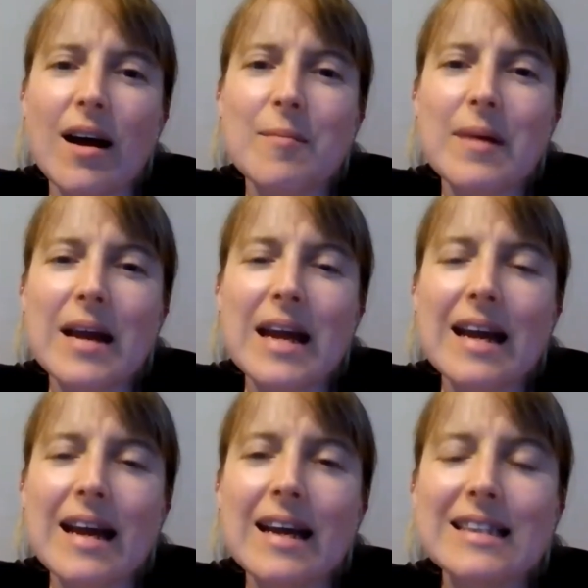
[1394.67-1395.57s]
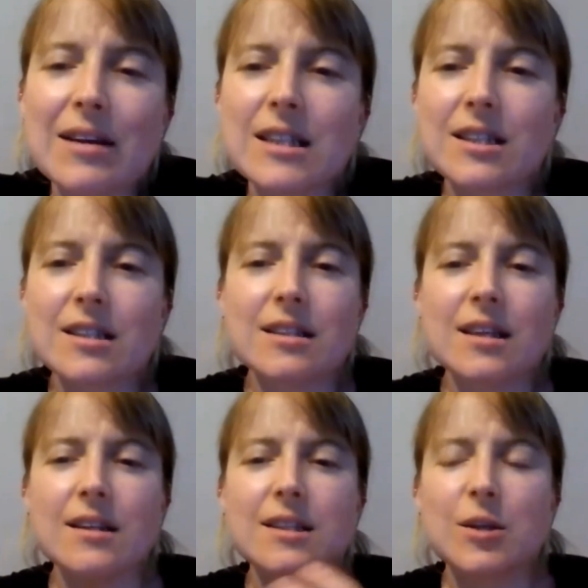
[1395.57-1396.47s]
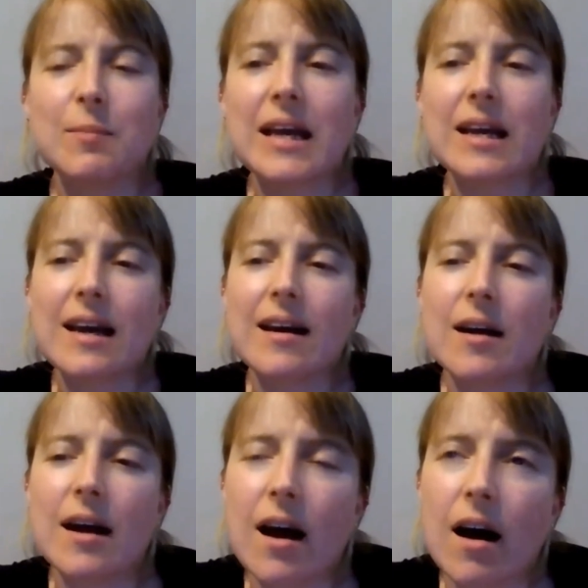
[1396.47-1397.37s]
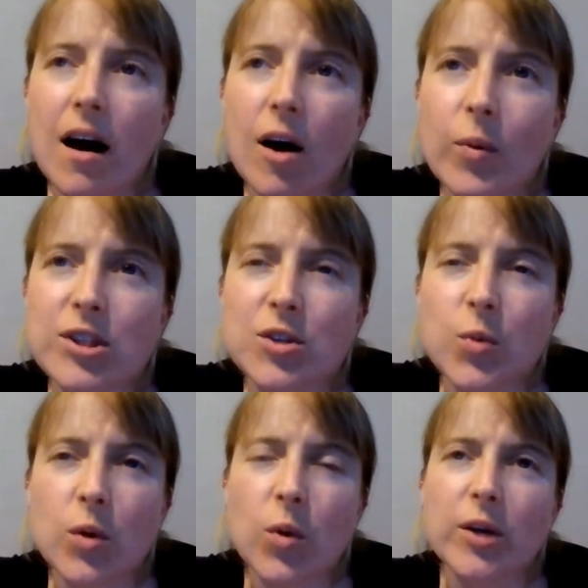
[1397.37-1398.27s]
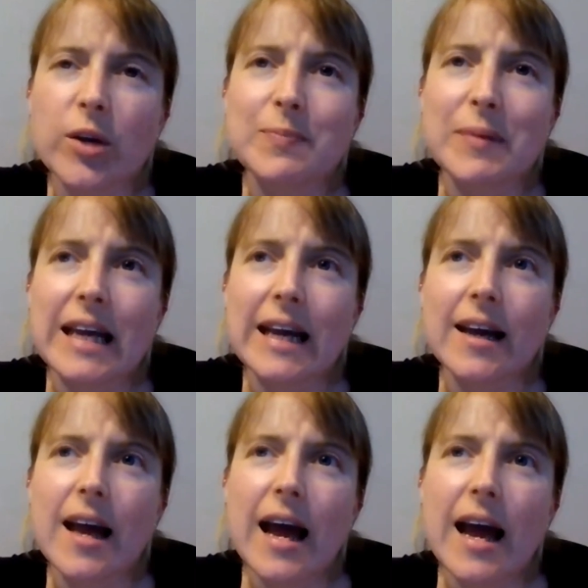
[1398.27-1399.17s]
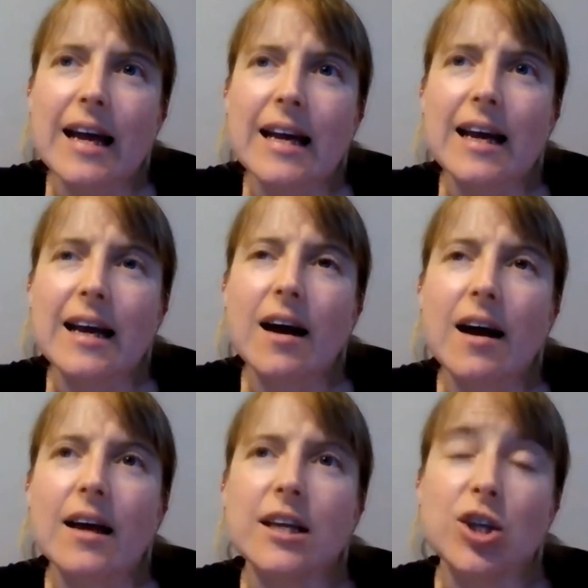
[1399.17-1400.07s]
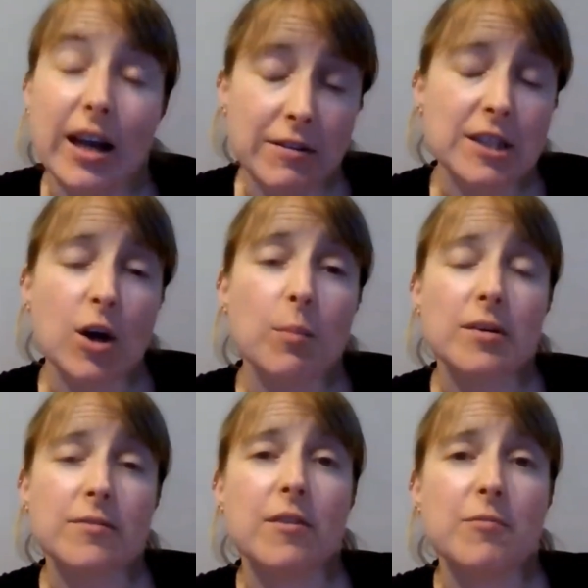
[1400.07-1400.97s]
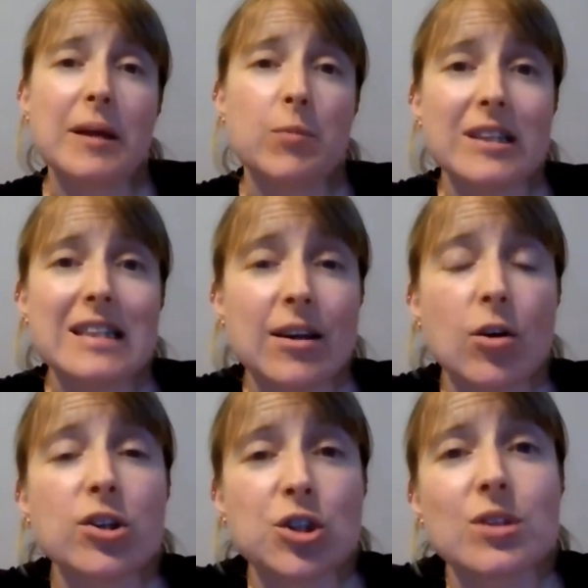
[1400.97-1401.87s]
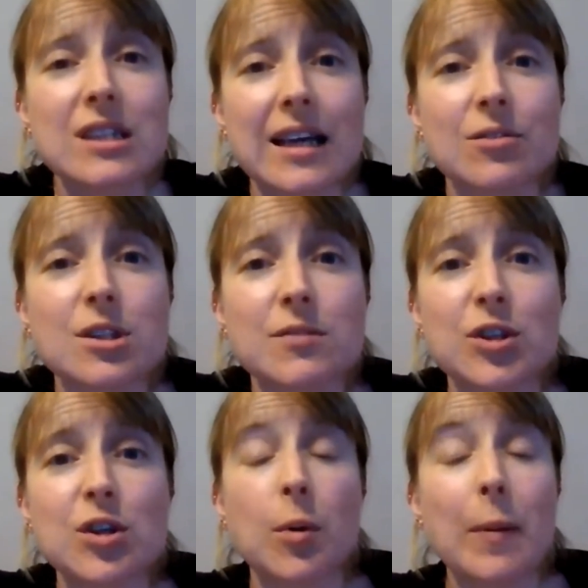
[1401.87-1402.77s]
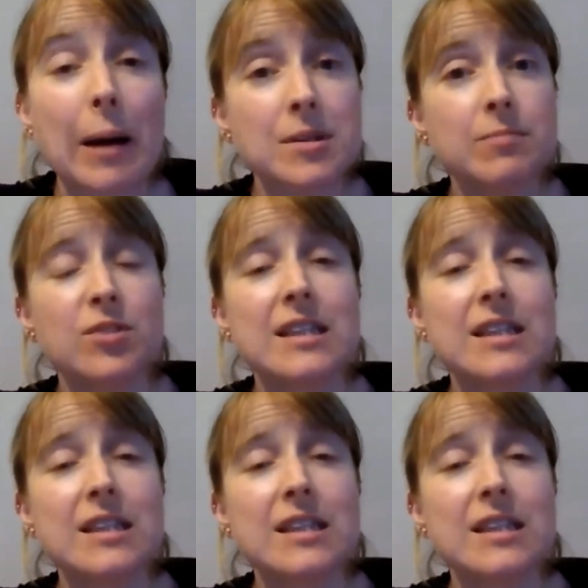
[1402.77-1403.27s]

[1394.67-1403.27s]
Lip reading: It sounded to me, I wondered why you were speaking. You gave the example of people with technological skills, or perhaps